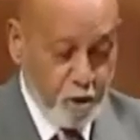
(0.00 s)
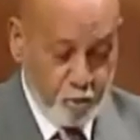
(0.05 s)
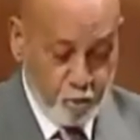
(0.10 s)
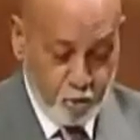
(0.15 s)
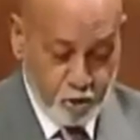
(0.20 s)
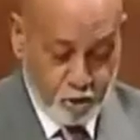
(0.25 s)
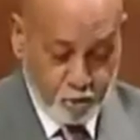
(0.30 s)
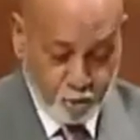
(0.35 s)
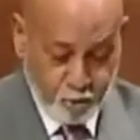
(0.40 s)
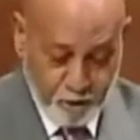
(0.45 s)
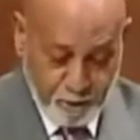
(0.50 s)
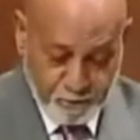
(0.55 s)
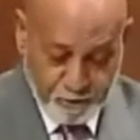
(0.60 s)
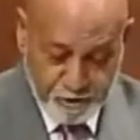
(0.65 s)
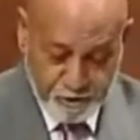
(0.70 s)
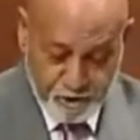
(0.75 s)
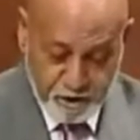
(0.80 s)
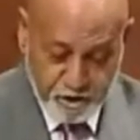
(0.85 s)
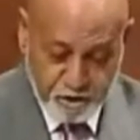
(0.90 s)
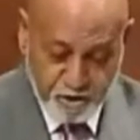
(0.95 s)
which
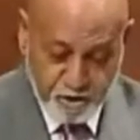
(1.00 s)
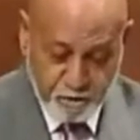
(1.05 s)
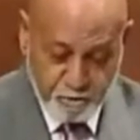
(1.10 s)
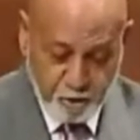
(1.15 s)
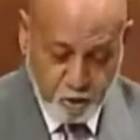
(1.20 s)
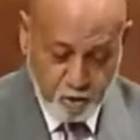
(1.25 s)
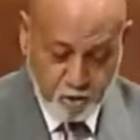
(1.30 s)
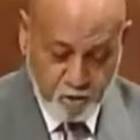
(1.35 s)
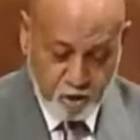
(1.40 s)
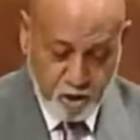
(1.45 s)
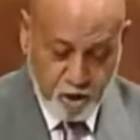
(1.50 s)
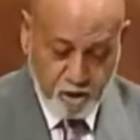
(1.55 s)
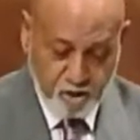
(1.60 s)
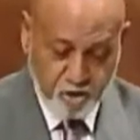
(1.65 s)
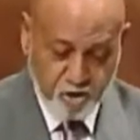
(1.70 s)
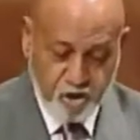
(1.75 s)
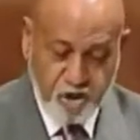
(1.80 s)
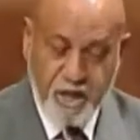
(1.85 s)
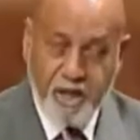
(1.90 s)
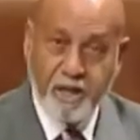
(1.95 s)
represents the most
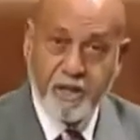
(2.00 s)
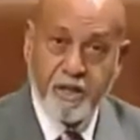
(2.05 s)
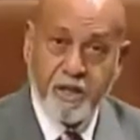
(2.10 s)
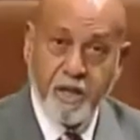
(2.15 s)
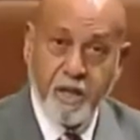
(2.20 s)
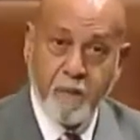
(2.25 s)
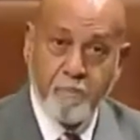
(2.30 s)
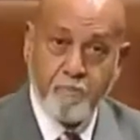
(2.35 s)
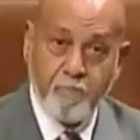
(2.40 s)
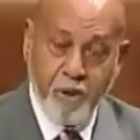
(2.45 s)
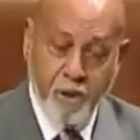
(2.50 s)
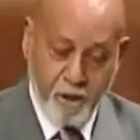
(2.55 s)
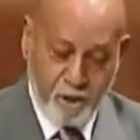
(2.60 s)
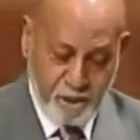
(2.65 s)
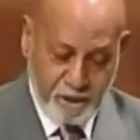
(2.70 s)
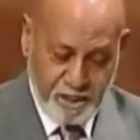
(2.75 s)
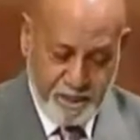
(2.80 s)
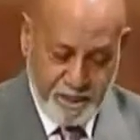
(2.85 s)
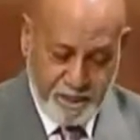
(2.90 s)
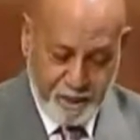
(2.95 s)
long-standing and
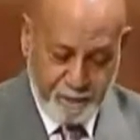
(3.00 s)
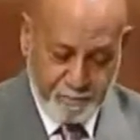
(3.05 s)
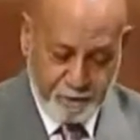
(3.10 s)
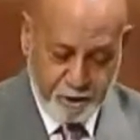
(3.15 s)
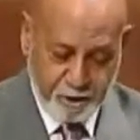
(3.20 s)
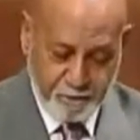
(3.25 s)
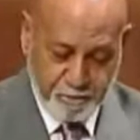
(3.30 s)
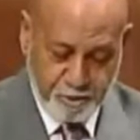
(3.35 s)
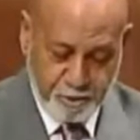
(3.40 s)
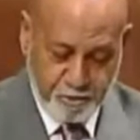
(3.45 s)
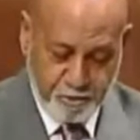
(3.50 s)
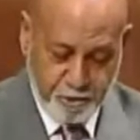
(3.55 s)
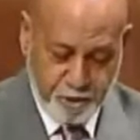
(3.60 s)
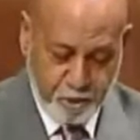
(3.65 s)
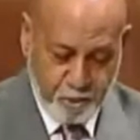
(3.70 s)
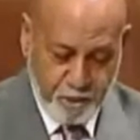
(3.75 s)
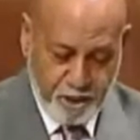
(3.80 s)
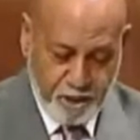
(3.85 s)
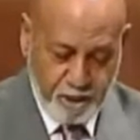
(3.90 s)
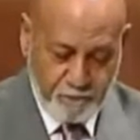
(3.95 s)
broadly applicable
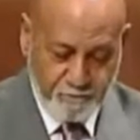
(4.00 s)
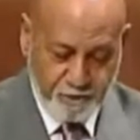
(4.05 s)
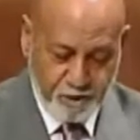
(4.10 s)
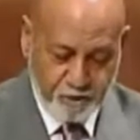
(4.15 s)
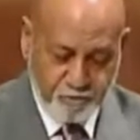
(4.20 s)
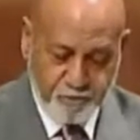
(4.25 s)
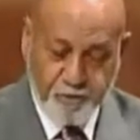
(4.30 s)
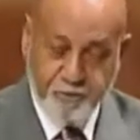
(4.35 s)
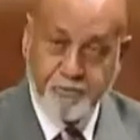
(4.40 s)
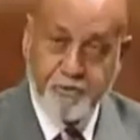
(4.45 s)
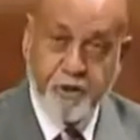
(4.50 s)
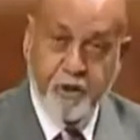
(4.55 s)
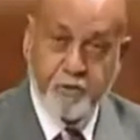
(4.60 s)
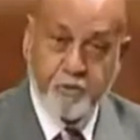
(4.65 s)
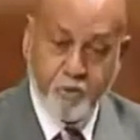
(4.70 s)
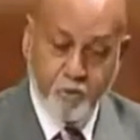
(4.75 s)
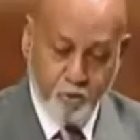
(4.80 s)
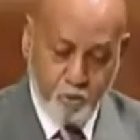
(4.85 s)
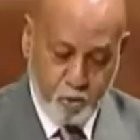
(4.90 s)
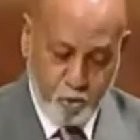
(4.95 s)
requirements for
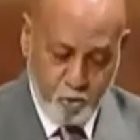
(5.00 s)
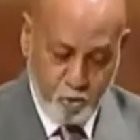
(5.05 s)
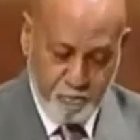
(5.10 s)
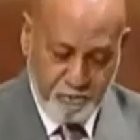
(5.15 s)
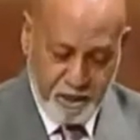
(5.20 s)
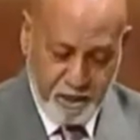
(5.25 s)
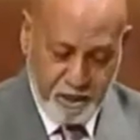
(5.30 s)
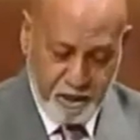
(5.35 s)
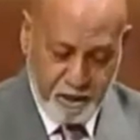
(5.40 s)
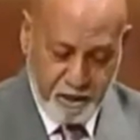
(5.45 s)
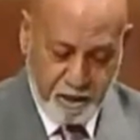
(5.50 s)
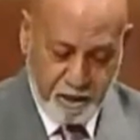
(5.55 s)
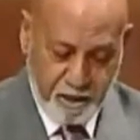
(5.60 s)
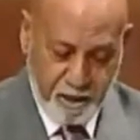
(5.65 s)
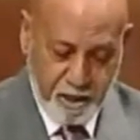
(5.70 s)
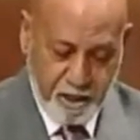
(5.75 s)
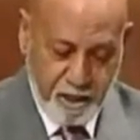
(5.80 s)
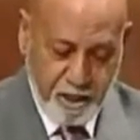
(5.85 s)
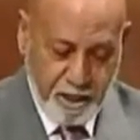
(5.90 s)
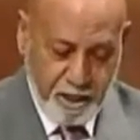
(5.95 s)
federal rulemaking,
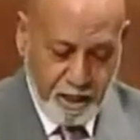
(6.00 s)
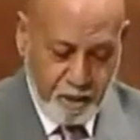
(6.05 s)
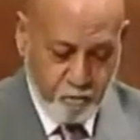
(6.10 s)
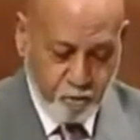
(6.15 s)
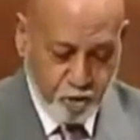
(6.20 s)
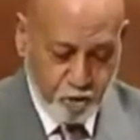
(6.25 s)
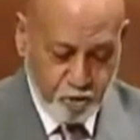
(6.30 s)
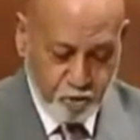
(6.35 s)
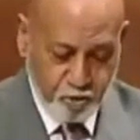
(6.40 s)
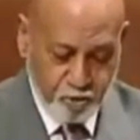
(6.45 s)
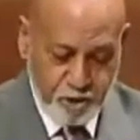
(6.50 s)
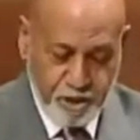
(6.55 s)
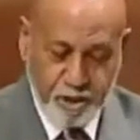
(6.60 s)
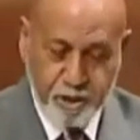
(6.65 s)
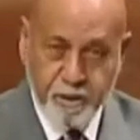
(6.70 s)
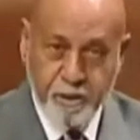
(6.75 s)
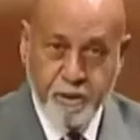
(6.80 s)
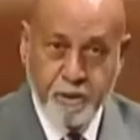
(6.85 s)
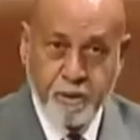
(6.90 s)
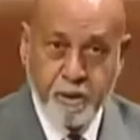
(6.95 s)
and was written